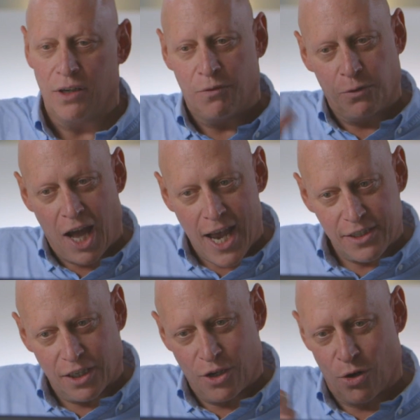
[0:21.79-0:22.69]
it flies
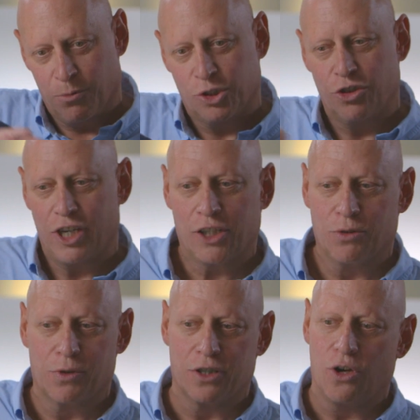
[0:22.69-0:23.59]
at a normal trajectory
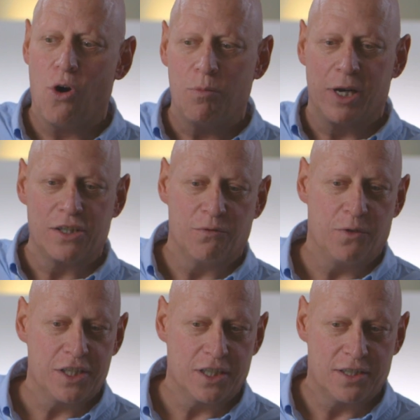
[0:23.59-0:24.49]
where there's a whole bunch of
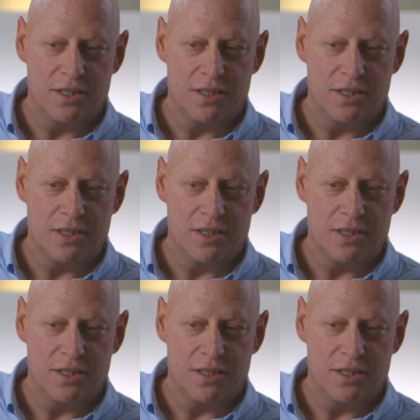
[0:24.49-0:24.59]
physics